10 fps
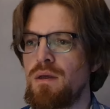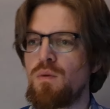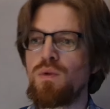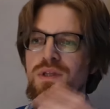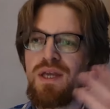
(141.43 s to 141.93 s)

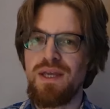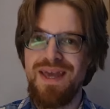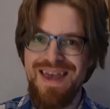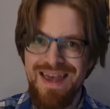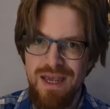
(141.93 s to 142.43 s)
We'll take
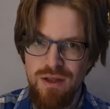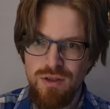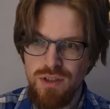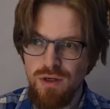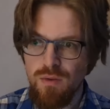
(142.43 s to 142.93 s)
A to
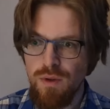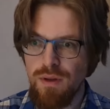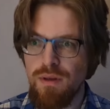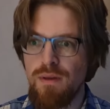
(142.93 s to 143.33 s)
start with.